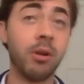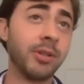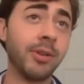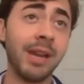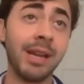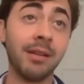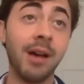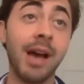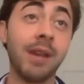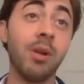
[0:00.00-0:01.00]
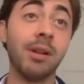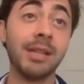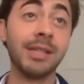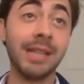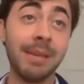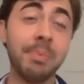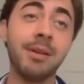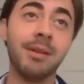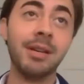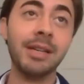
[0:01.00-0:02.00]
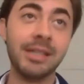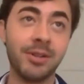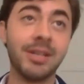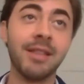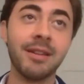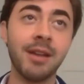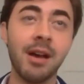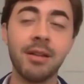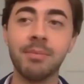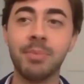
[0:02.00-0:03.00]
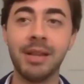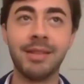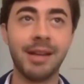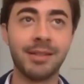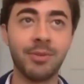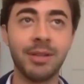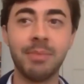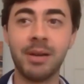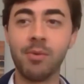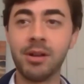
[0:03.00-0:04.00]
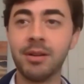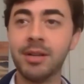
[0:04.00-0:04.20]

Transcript: Also getting high quality sleep, easier said than done, but that's a really big one.